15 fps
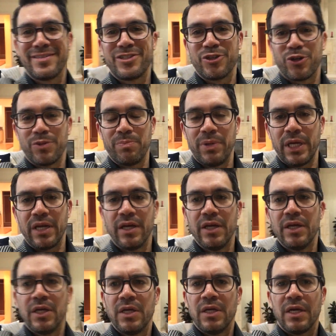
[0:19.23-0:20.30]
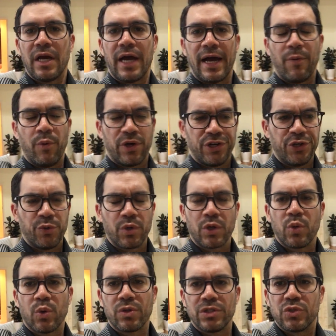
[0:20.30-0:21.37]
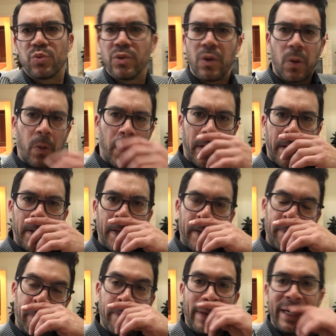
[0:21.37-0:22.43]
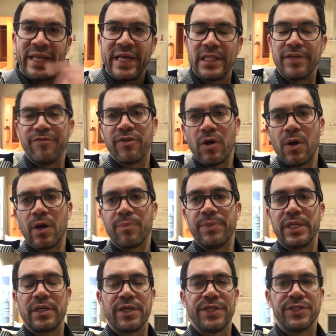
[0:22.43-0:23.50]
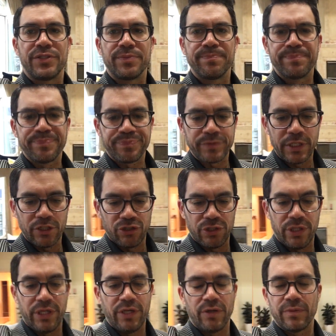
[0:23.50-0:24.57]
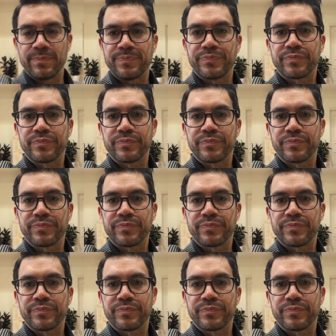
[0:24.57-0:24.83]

shirt, but I wanted to record this real quick for my daily vlog because here's the deal.